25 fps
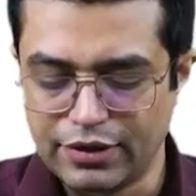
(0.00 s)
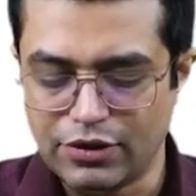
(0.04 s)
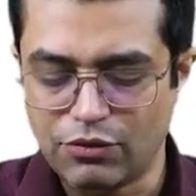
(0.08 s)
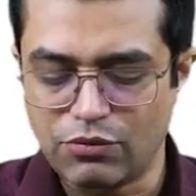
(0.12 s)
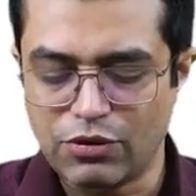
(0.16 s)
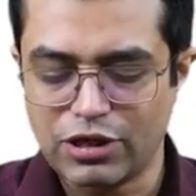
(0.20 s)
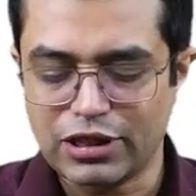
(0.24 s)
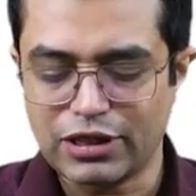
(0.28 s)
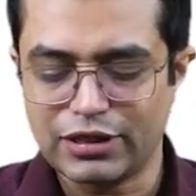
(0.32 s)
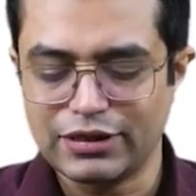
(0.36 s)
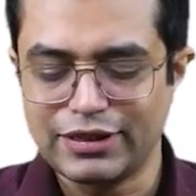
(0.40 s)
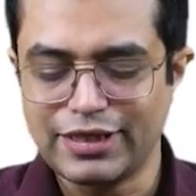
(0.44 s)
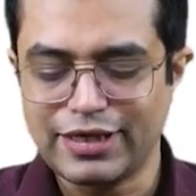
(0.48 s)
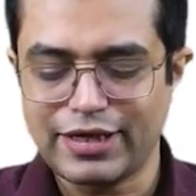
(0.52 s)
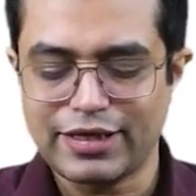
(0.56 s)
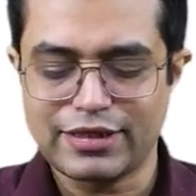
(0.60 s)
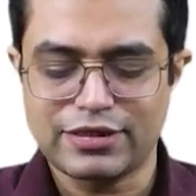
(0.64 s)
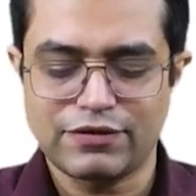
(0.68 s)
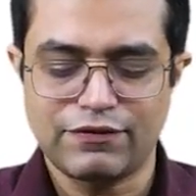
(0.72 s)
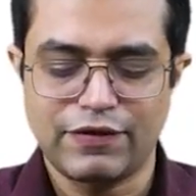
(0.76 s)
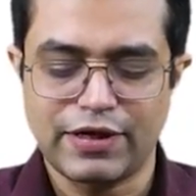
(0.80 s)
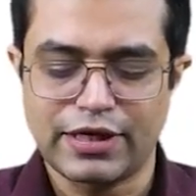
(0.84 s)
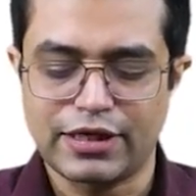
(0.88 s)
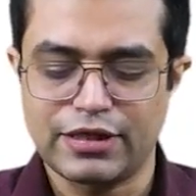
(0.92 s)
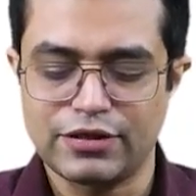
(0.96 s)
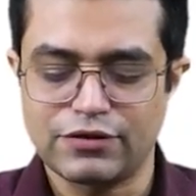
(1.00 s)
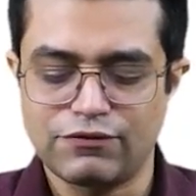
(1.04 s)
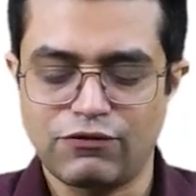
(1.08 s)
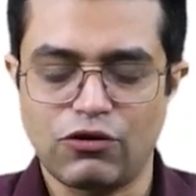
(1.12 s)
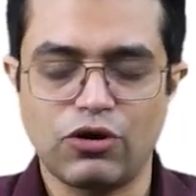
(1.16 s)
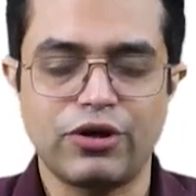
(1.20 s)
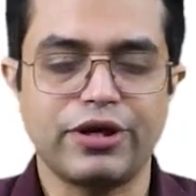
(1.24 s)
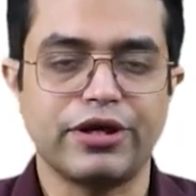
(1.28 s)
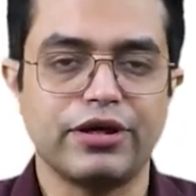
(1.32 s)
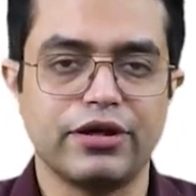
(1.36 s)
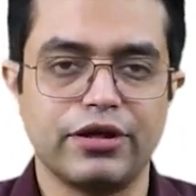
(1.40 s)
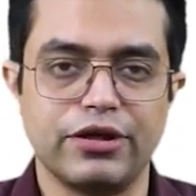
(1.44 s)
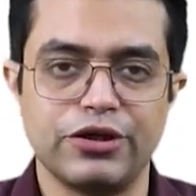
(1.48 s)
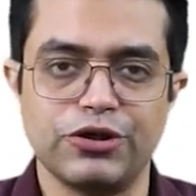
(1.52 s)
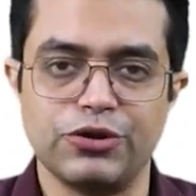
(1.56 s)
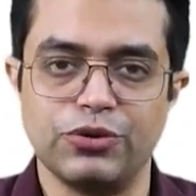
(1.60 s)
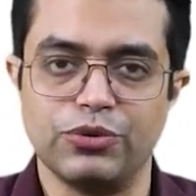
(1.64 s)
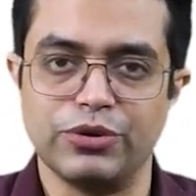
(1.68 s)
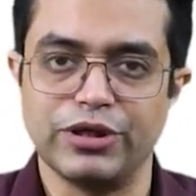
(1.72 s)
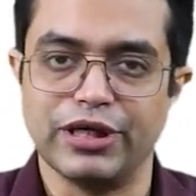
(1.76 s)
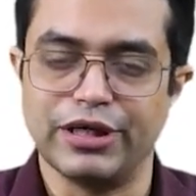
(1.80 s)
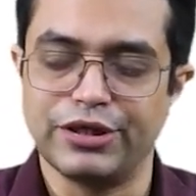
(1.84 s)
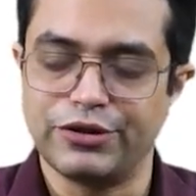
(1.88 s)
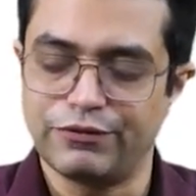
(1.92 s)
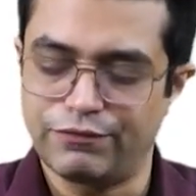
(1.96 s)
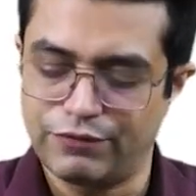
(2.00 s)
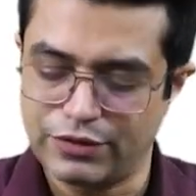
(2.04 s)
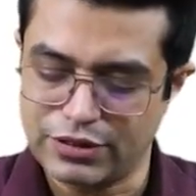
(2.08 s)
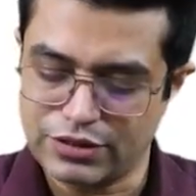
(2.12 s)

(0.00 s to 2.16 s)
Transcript: Now, what are the risk factors for recurrent UTI?